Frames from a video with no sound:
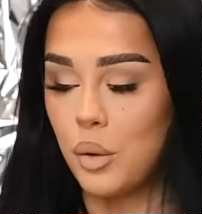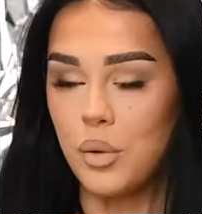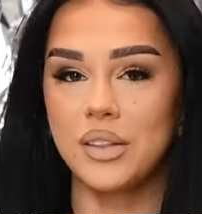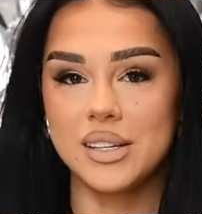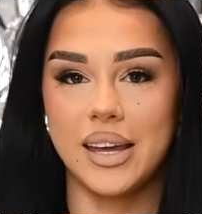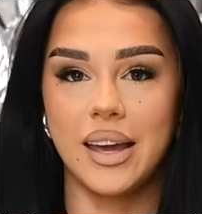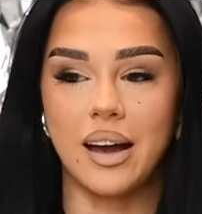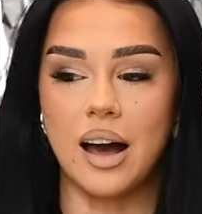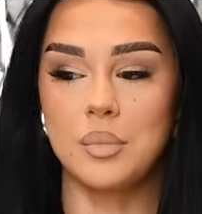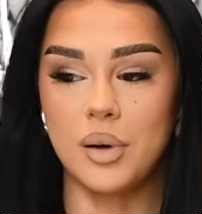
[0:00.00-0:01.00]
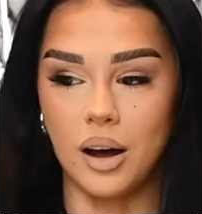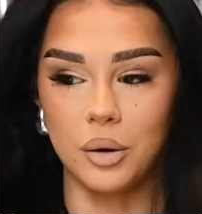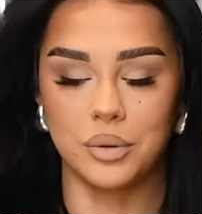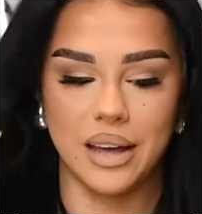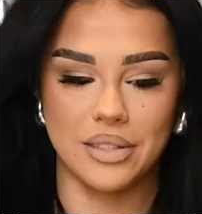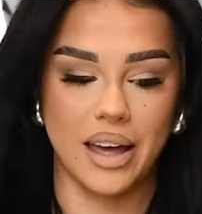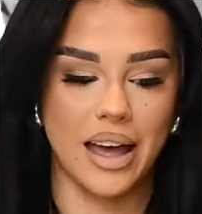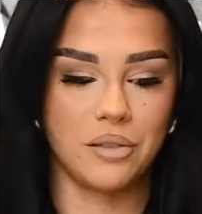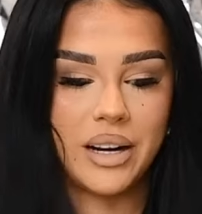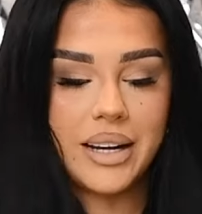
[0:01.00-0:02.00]
While that's heating up, I'll get the
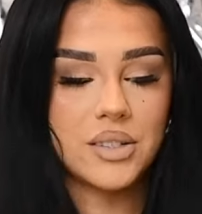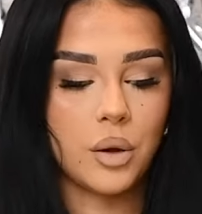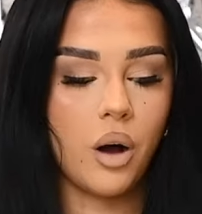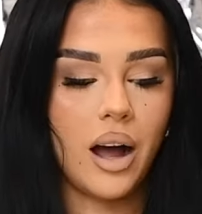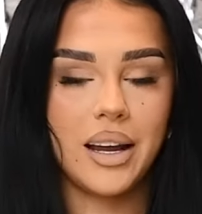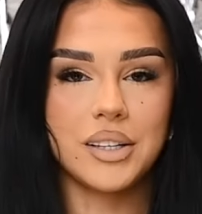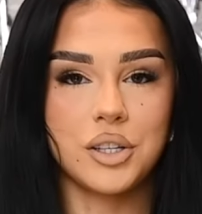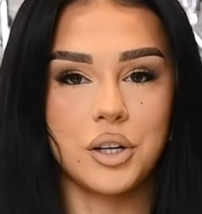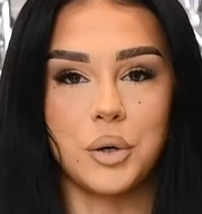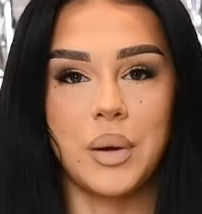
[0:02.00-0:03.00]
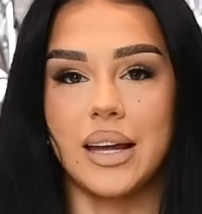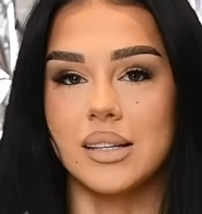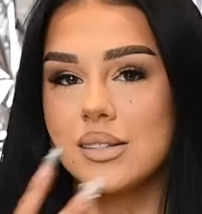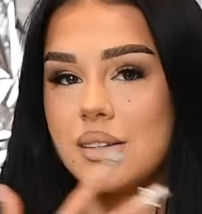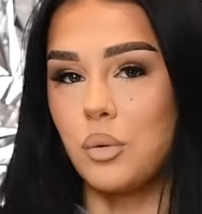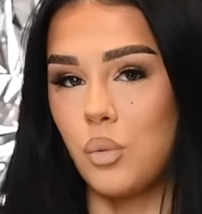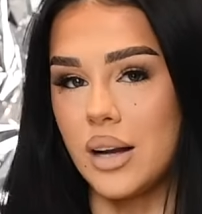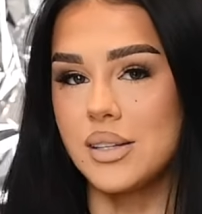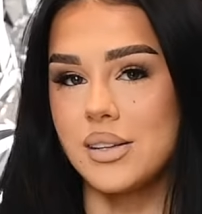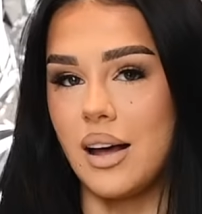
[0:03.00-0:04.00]
hair ready. So what I like to do is
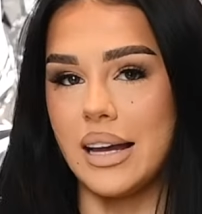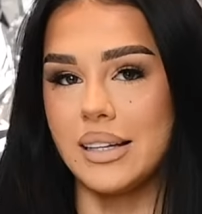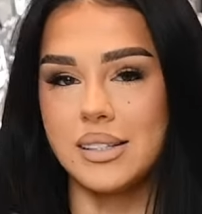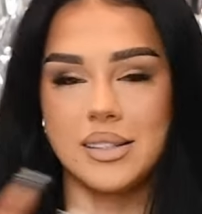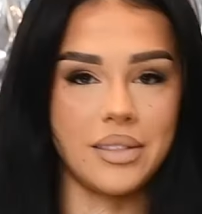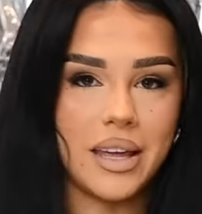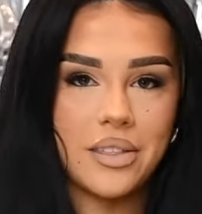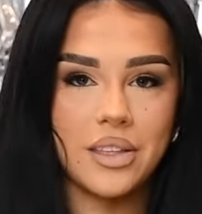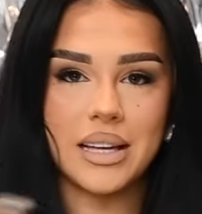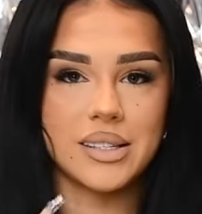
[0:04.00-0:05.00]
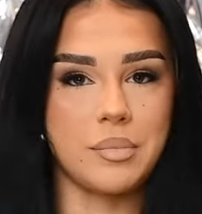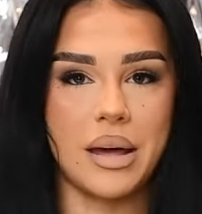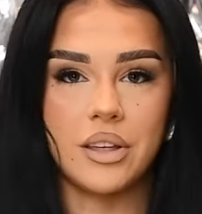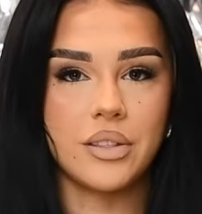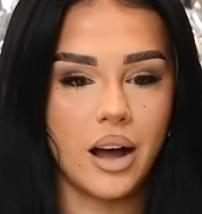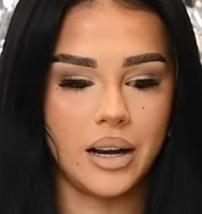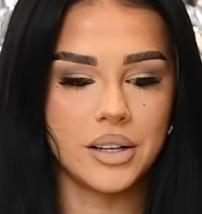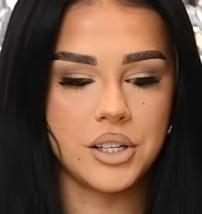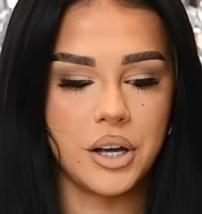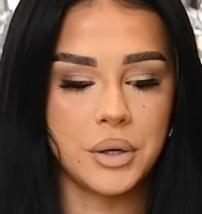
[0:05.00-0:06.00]
one side, then the other. That's the method that I like
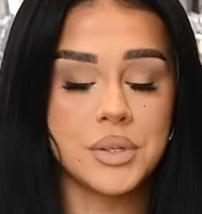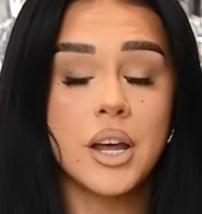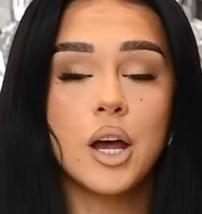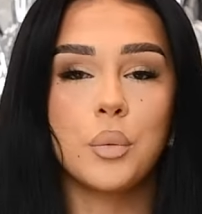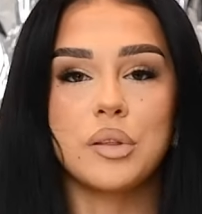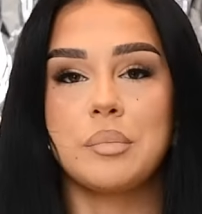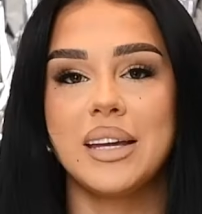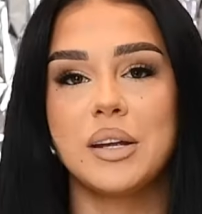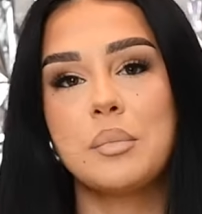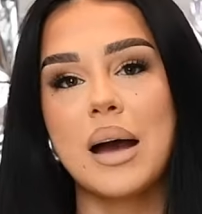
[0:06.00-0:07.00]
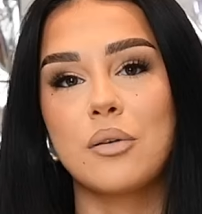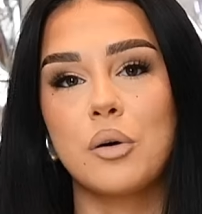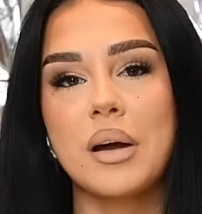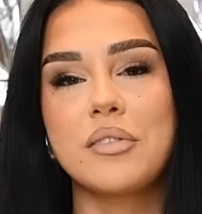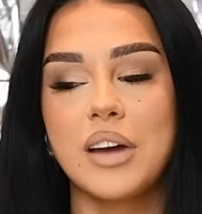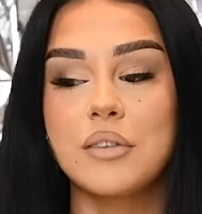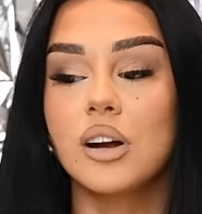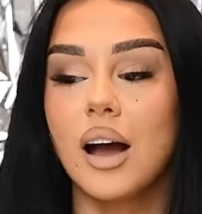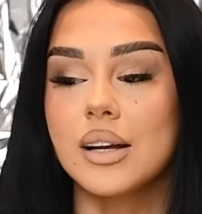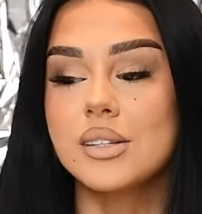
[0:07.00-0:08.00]
to use. With the medium barrel, my favorite
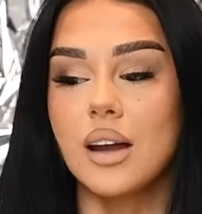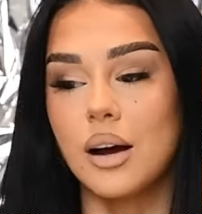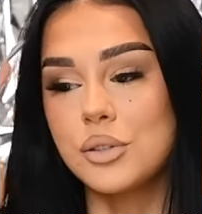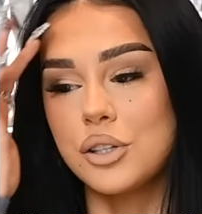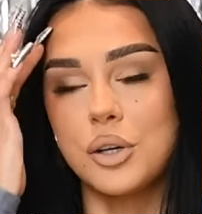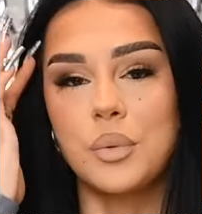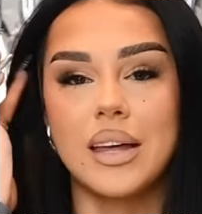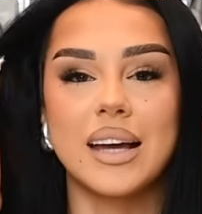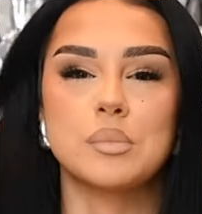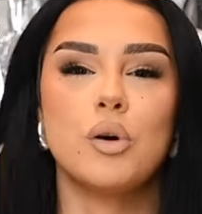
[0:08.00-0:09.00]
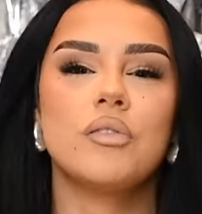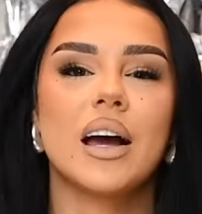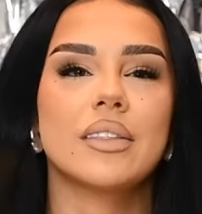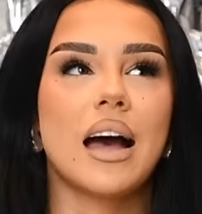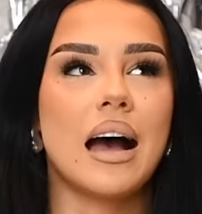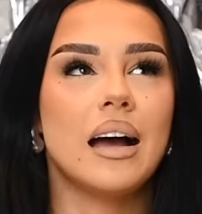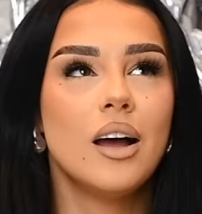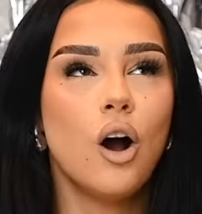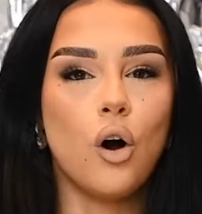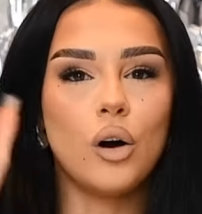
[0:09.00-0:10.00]
kind of style to do with it is more of like that
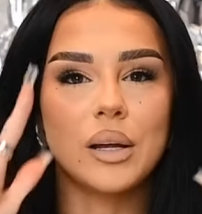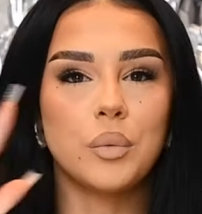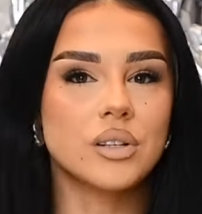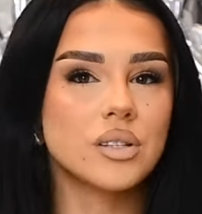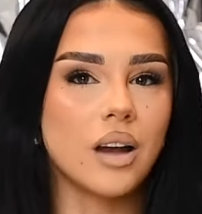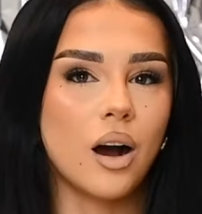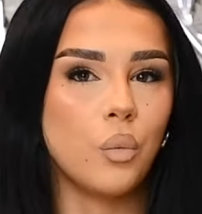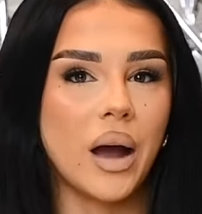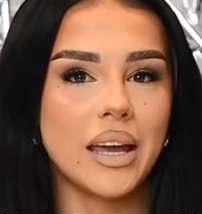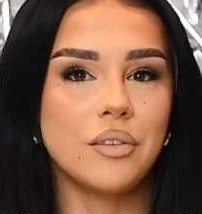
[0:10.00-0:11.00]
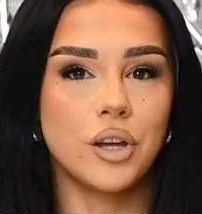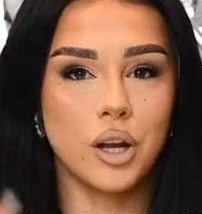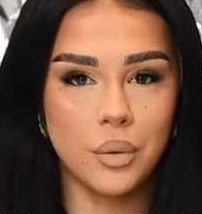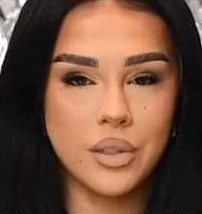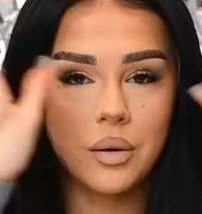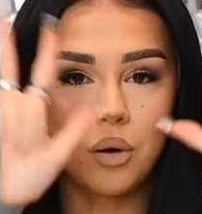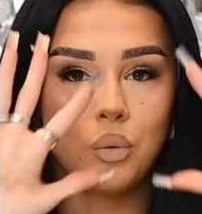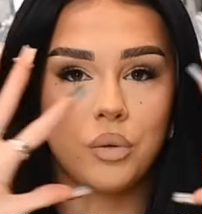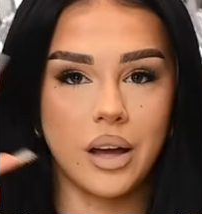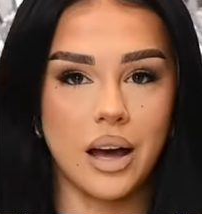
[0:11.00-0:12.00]
Hollywood style wave, you know, when
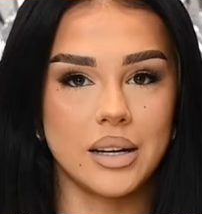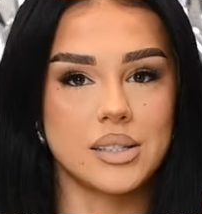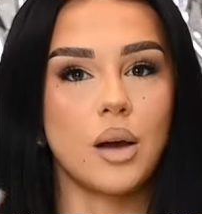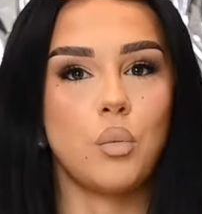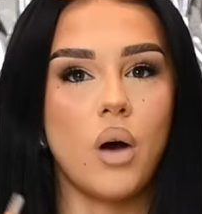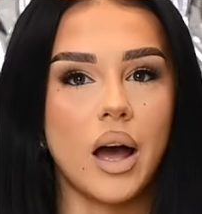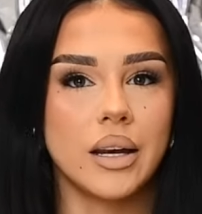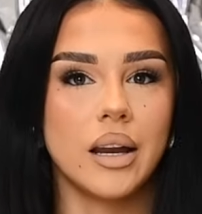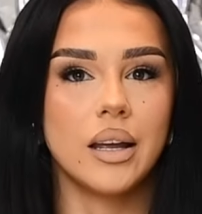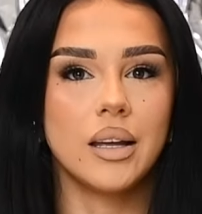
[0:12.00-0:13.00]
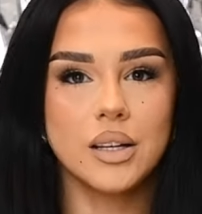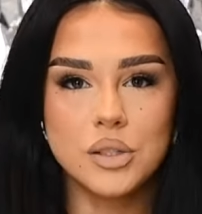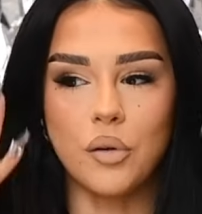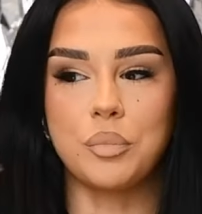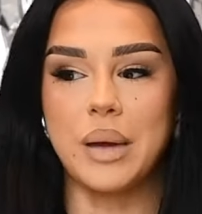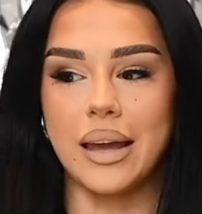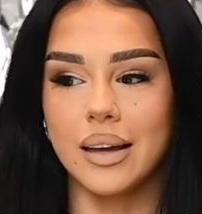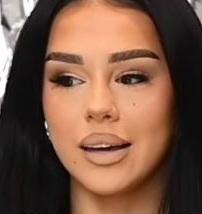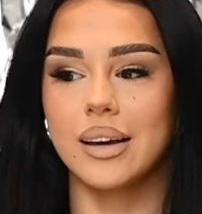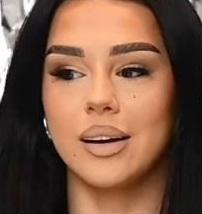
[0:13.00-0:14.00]
all the curl is like one sort of
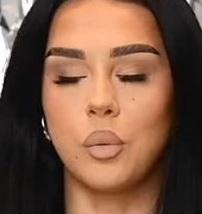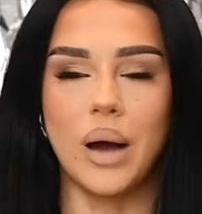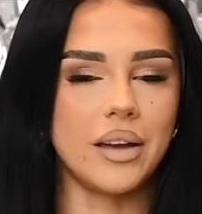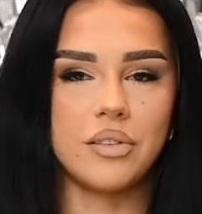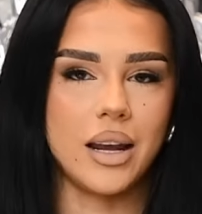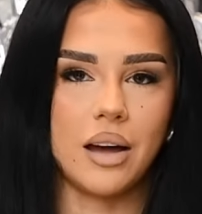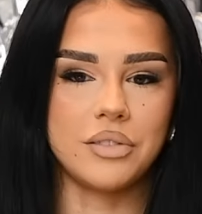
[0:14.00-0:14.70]
big wave. I love